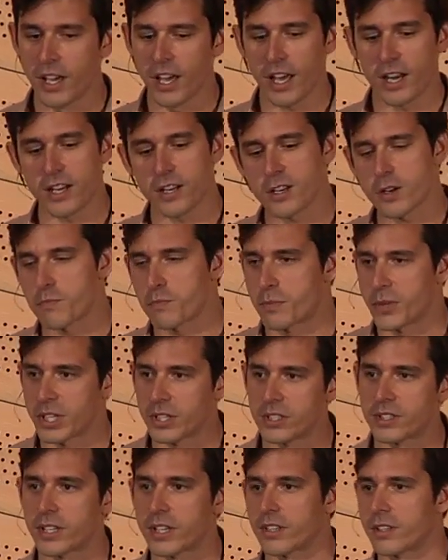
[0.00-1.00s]
and end up
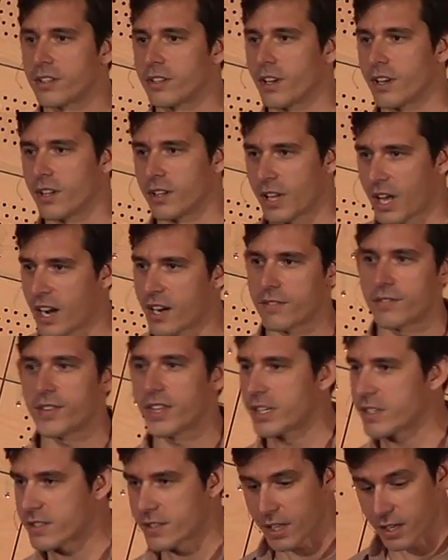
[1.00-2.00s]
building a lot of
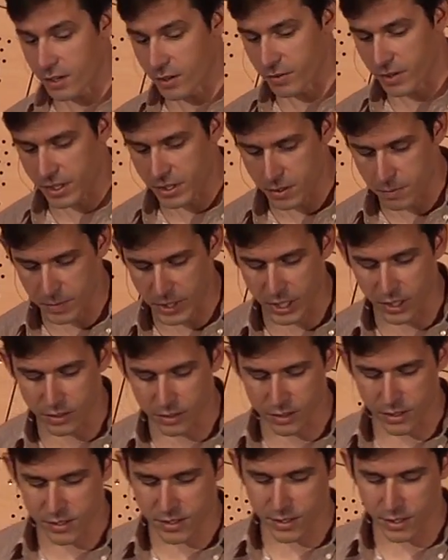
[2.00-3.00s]
things they don't need to
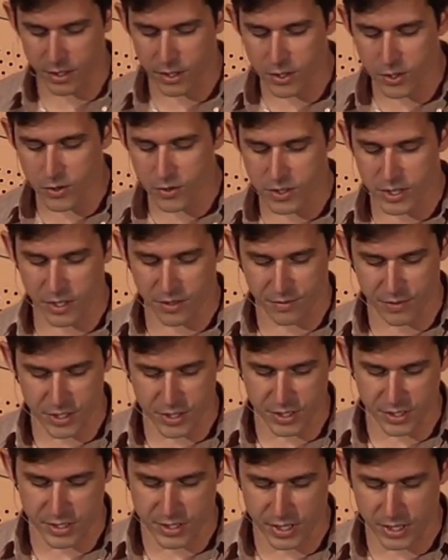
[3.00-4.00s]
build, and it's a huge
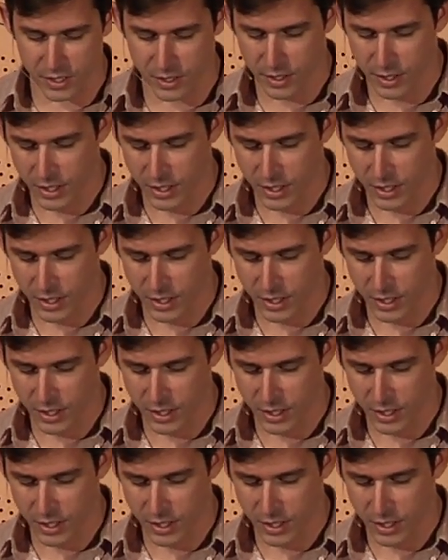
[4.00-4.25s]
inefficiency.